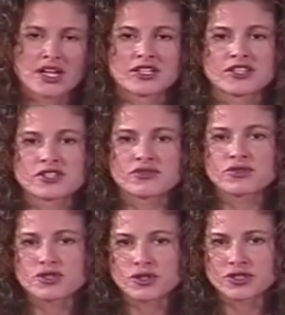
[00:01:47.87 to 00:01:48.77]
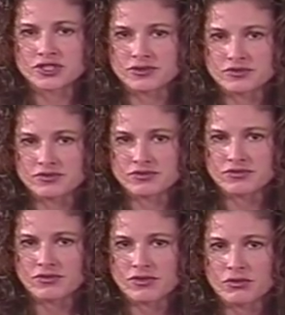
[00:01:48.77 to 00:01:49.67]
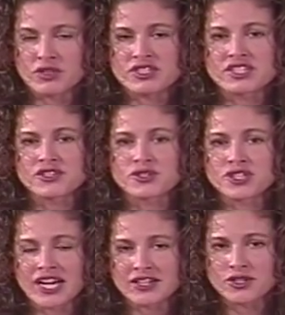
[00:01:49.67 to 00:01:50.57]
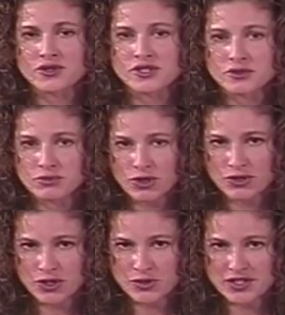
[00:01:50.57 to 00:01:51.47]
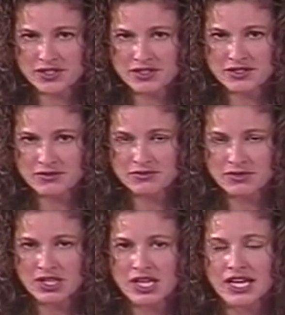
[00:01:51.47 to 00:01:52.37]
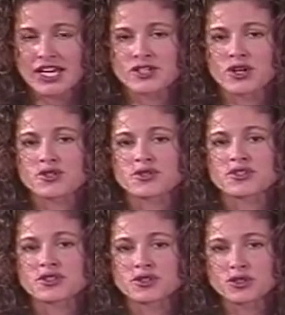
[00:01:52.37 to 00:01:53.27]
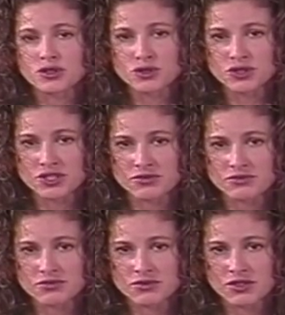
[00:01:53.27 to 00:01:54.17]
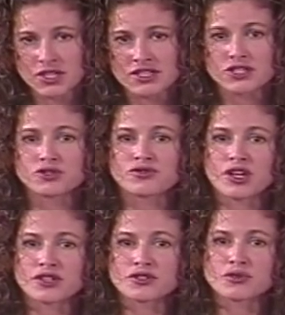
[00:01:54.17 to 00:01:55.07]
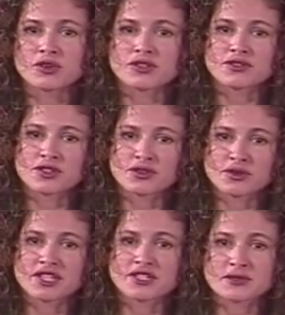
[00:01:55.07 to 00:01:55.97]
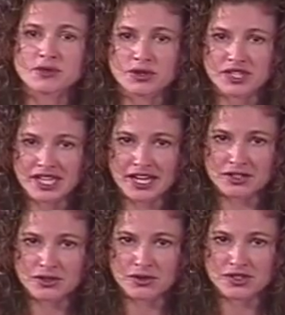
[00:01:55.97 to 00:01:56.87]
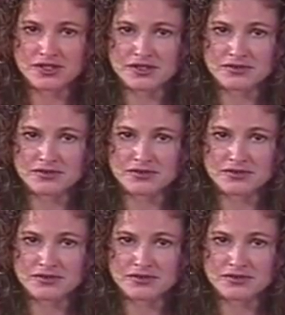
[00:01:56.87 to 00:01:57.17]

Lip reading: The civil surgeon must list your diagnosis and prognosis and also the conclusion that you fall into one of the three disability categories.